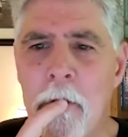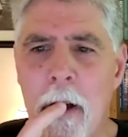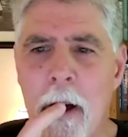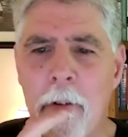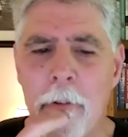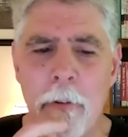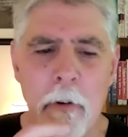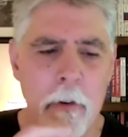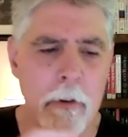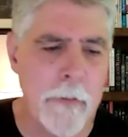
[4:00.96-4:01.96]
of
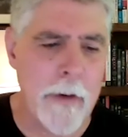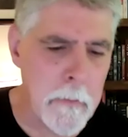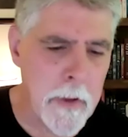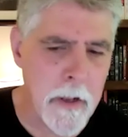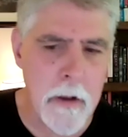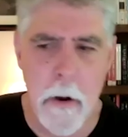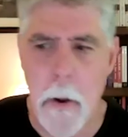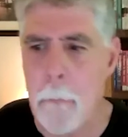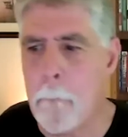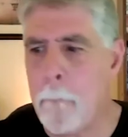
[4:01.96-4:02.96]
development,
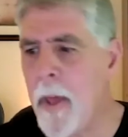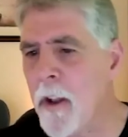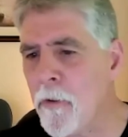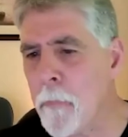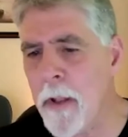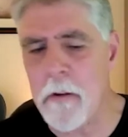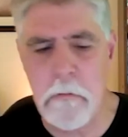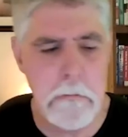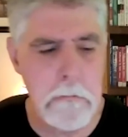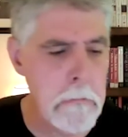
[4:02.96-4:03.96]
management.
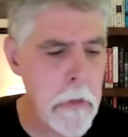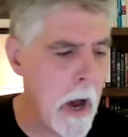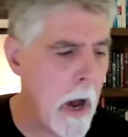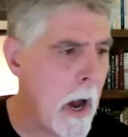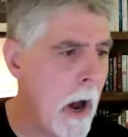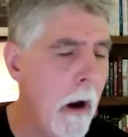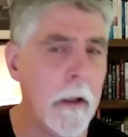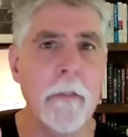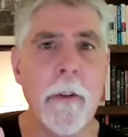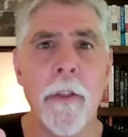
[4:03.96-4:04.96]

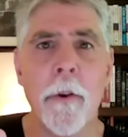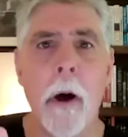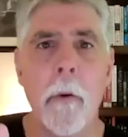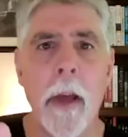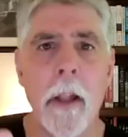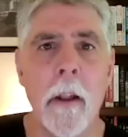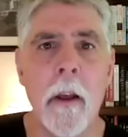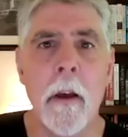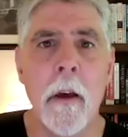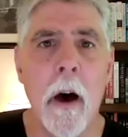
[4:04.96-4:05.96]
I'll even throw in
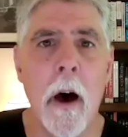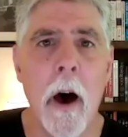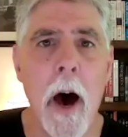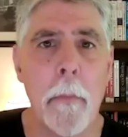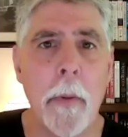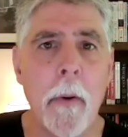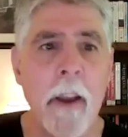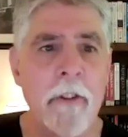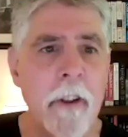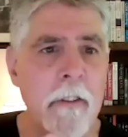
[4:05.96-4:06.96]

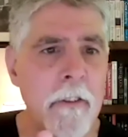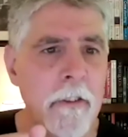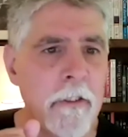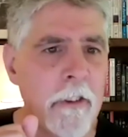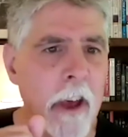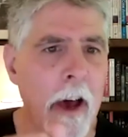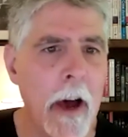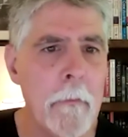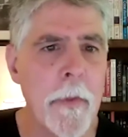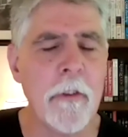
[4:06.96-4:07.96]
operations.
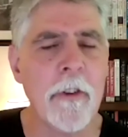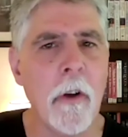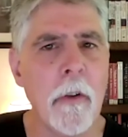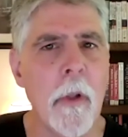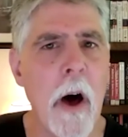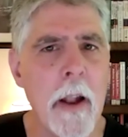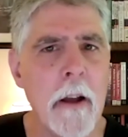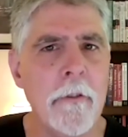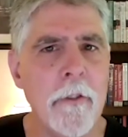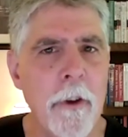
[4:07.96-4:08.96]
There's a lot
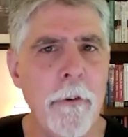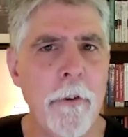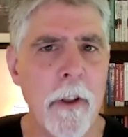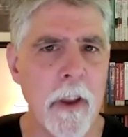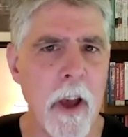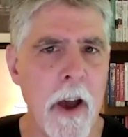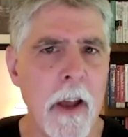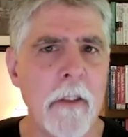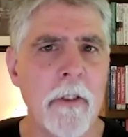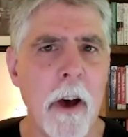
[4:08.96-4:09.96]
of different
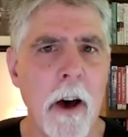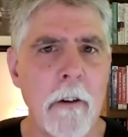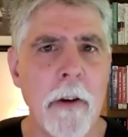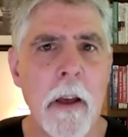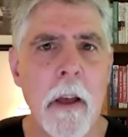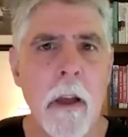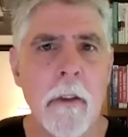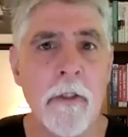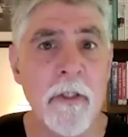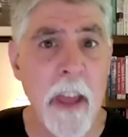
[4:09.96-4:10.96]
kinds of
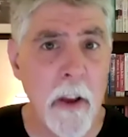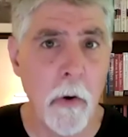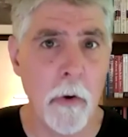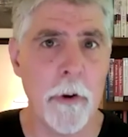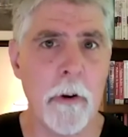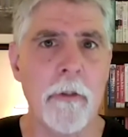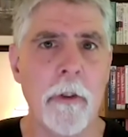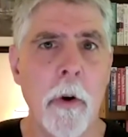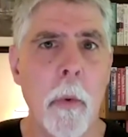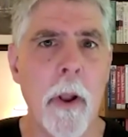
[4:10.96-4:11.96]
stakeholders
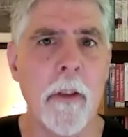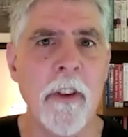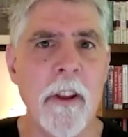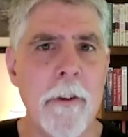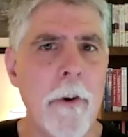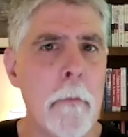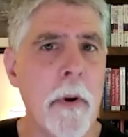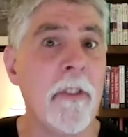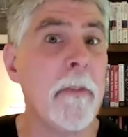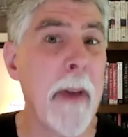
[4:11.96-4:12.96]
who want to see different
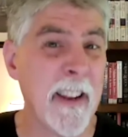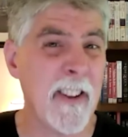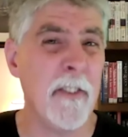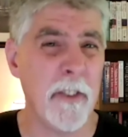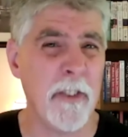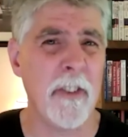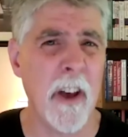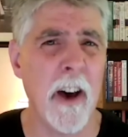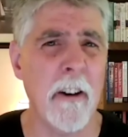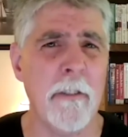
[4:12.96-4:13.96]
perspectives
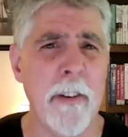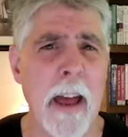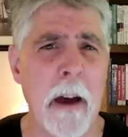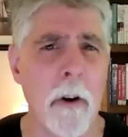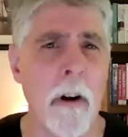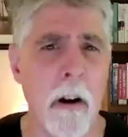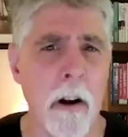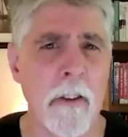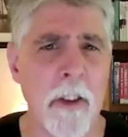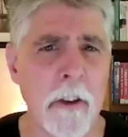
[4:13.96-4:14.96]
of our
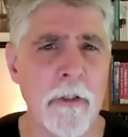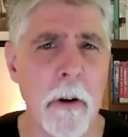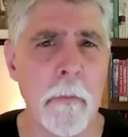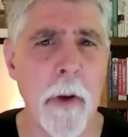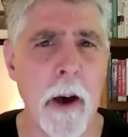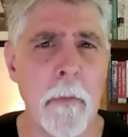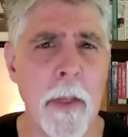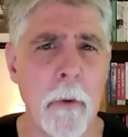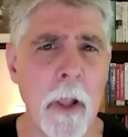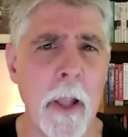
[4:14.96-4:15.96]
architecture
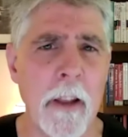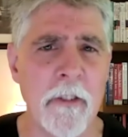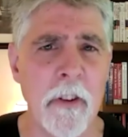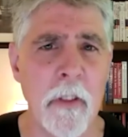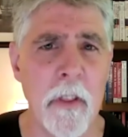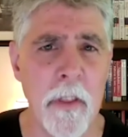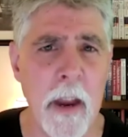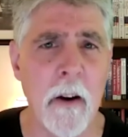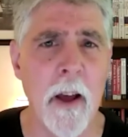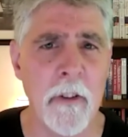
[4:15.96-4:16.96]
that relate to
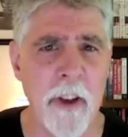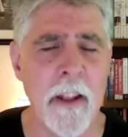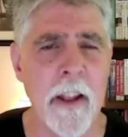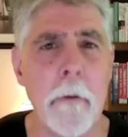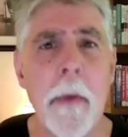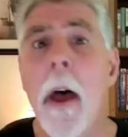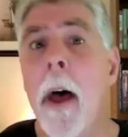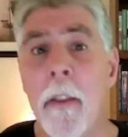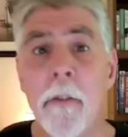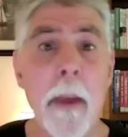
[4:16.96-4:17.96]
their agenda.
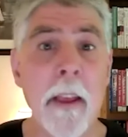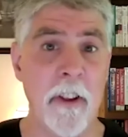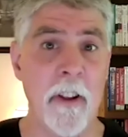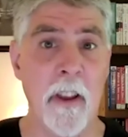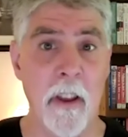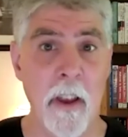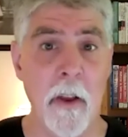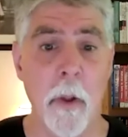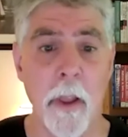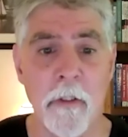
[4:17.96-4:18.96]
And this makes it
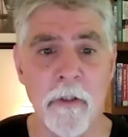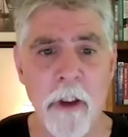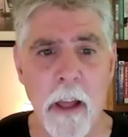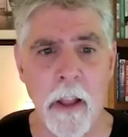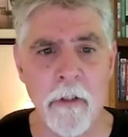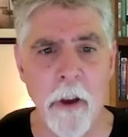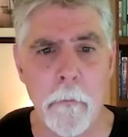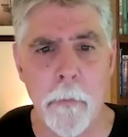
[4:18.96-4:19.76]
equally as challenging.